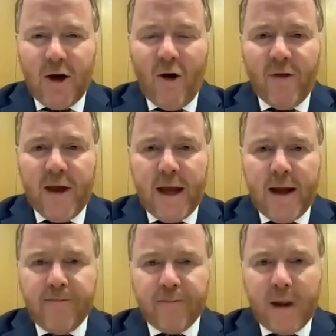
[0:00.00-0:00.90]
of
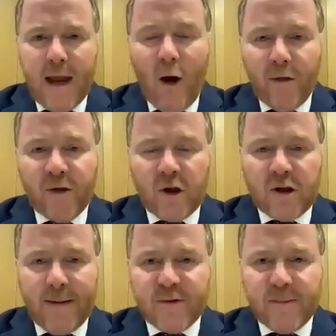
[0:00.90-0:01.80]
the health
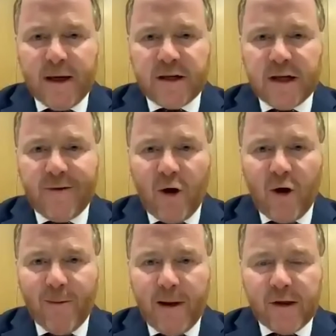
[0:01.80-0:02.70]
susceptibility of
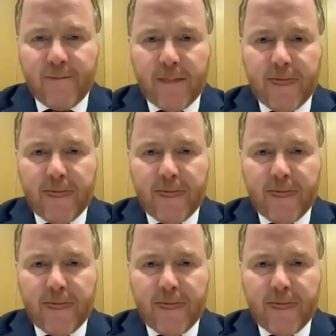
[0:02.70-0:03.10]
economies.